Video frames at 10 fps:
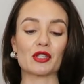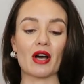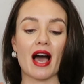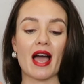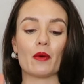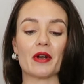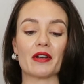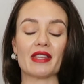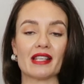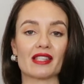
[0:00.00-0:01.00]
So I
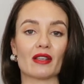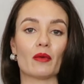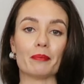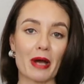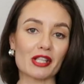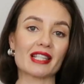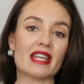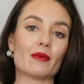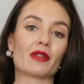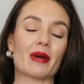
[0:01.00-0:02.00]
wear these
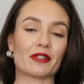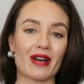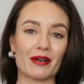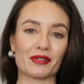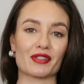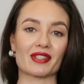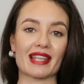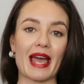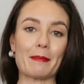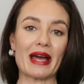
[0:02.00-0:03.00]
mostly with my
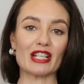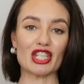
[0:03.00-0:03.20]
trousers and my